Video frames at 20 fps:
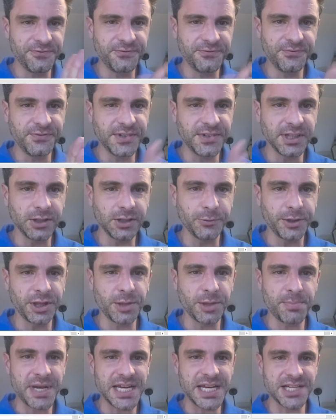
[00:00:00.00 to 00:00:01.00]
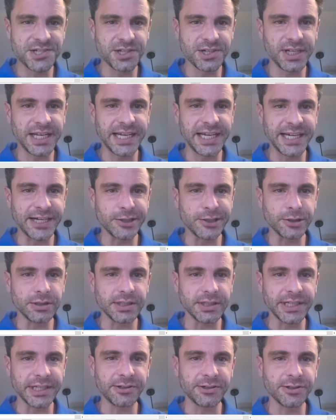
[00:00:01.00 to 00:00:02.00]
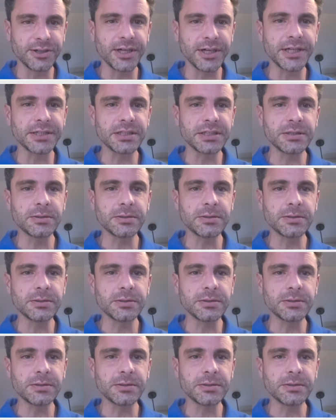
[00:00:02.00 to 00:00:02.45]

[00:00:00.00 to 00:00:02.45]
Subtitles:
fiddle with the page layout later on.